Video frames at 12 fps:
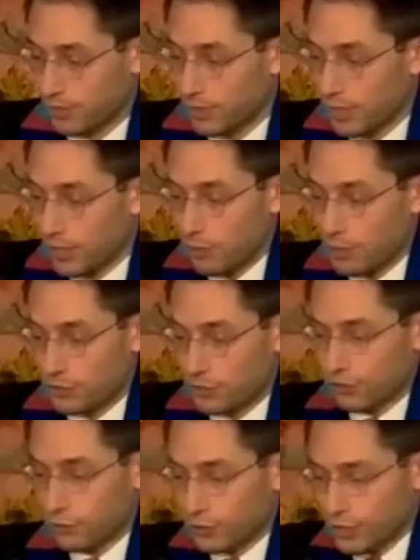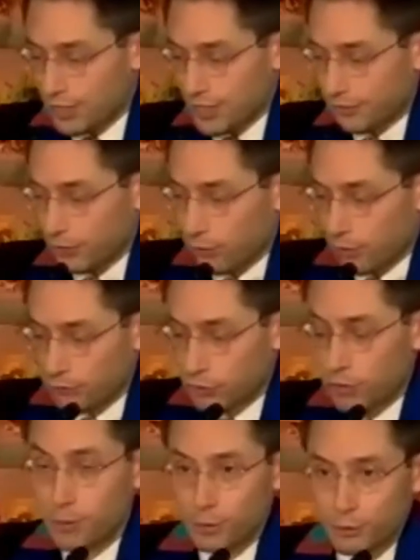We should have learned that the old
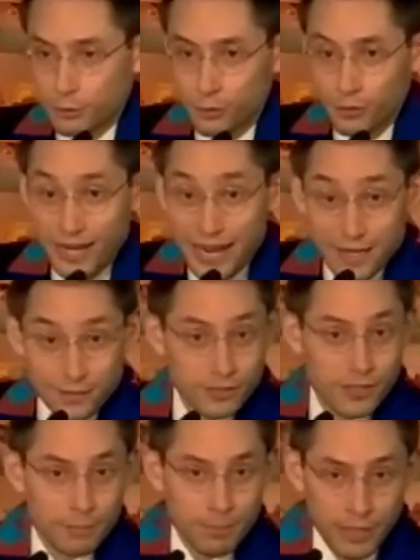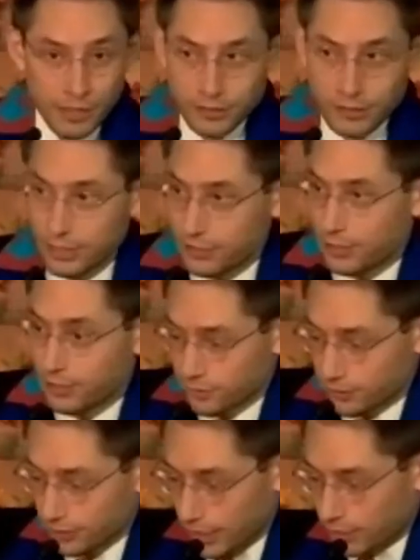normal creates politicians
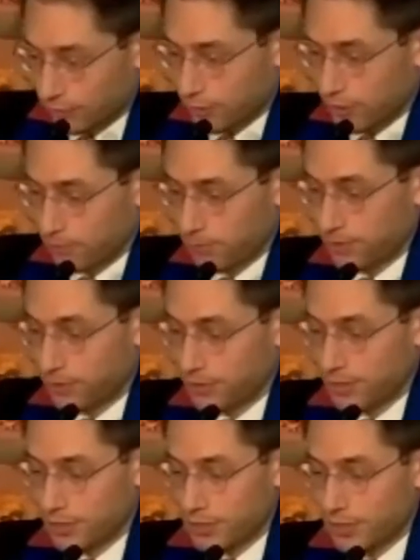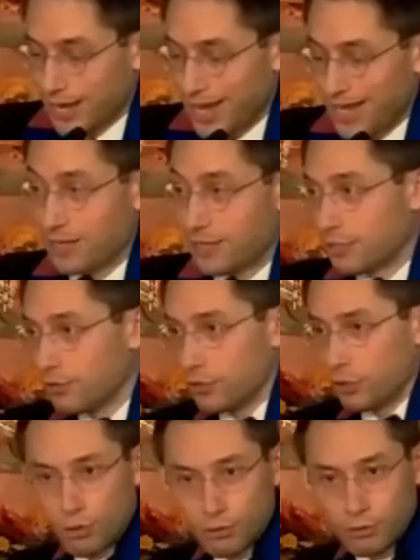like Trump. And until the
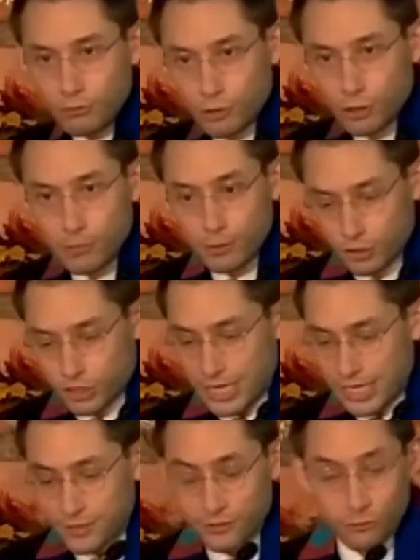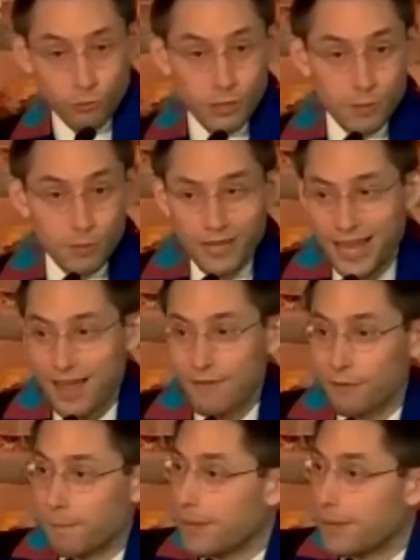old normal changes, we will have
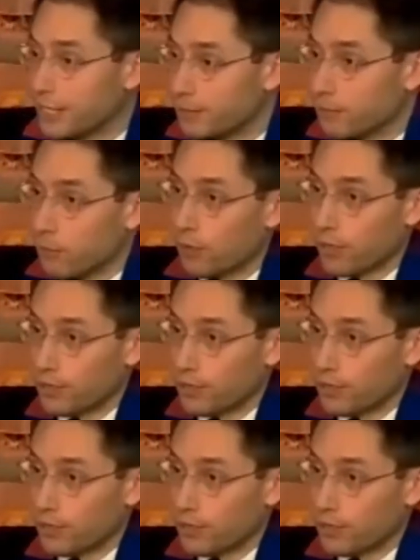many more,